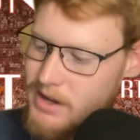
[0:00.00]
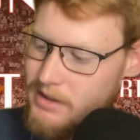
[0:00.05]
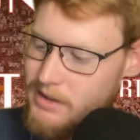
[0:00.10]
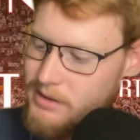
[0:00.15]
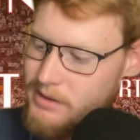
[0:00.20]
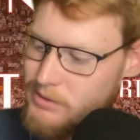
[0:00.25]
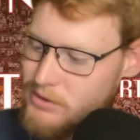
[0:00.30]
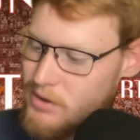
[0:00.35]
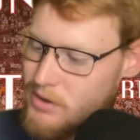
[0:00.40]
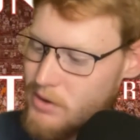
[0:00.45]
I
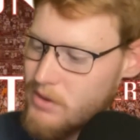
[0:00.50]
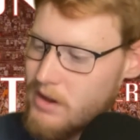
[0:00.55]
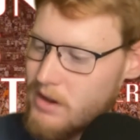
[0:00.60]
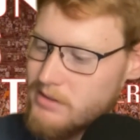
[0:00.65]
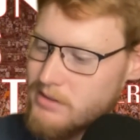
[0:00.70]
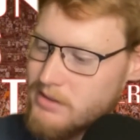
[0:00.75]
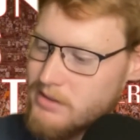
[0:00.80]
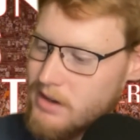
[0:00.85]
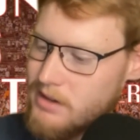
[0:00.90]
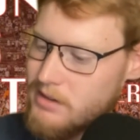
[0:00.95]
think it was
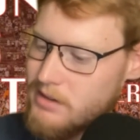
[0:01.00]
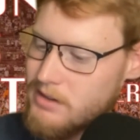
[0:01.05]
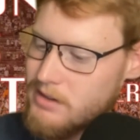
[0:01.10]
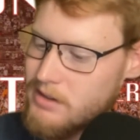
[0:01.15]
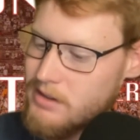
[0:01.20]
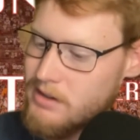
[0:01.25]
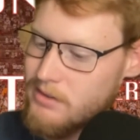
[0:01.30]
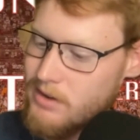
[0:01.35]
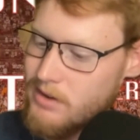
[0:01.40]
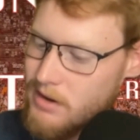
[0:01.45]

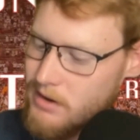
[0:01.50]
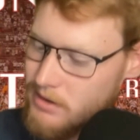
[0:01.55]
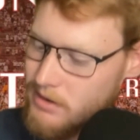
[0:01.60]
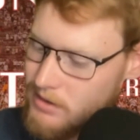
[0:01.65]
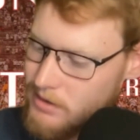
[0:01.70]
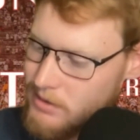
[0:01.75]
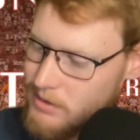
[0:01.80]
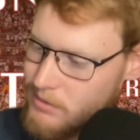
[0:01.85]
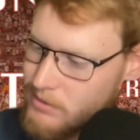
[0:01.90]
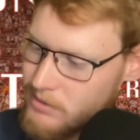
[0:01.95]
2019. I've got it
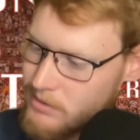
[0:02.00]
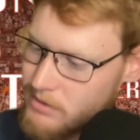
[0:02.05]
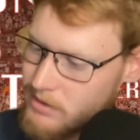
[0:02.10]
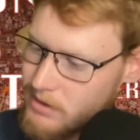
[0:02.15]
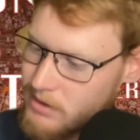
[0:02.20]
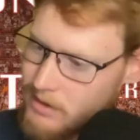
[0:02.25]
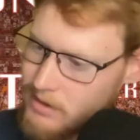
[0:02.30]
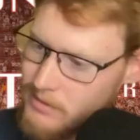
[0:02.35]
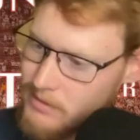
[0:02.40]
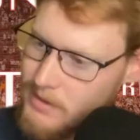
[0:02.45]
here. One
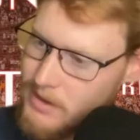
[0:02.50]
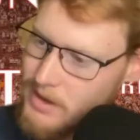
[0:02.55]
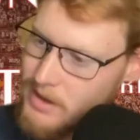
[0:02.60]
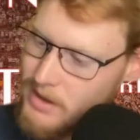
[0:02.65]
second.